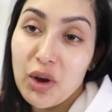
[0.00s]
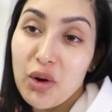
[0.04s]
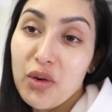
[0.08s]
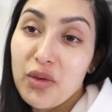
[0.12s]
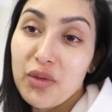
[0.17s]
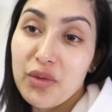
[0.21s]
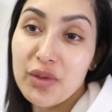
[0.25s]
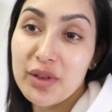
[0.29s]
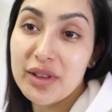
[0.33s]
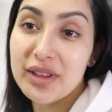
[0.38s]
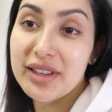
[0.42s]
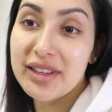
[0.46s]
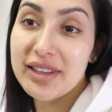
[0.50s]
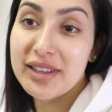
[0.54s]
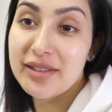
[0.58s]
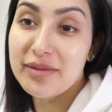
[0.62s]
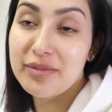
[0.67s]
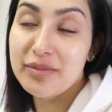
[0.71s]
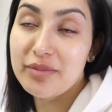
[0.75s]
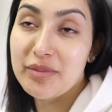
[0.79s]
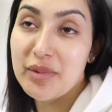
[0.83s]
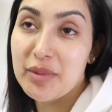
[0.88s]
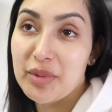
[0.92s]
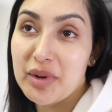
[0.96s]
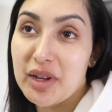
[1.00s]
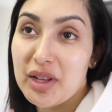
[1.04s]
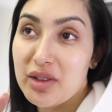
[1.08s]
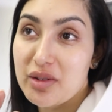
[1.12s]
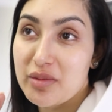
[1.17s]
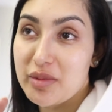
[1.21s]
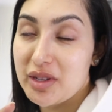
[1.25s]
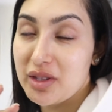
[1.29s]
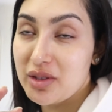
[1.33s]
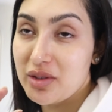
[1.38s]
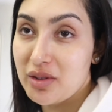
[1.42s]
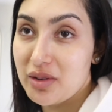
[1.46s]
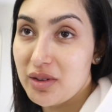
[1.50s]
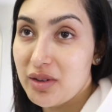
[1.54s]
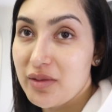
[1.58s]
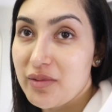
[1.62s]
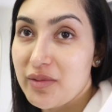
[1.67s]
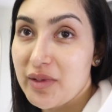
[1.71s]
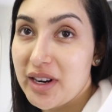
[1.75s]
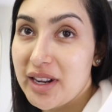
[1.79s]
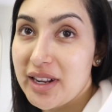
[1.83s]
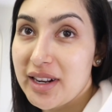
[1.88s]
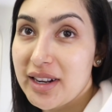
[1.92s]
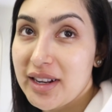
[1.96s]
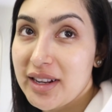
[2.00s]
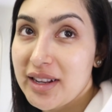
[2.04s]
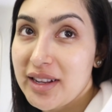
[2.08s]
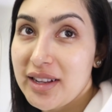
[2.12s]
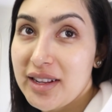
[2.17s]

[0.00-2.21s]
hopefully follow my total right.